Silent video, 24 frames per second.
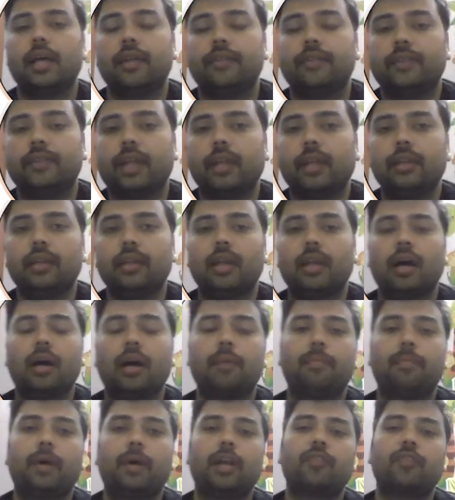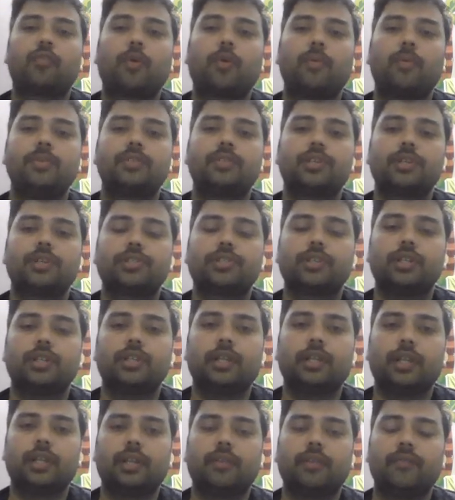Then apart from
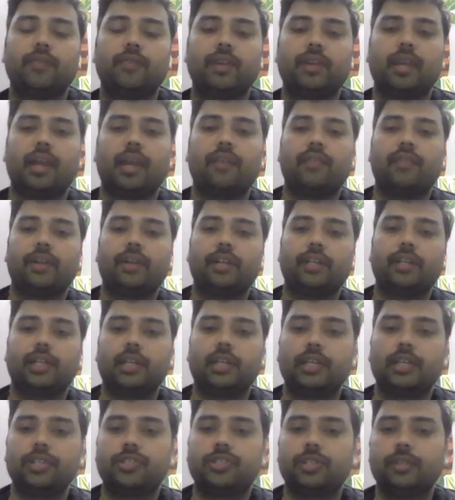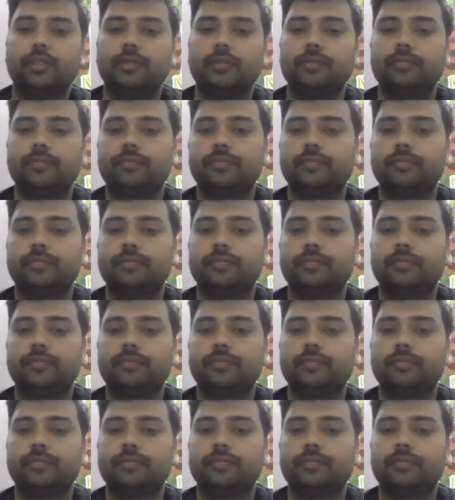insertion, we having deletion.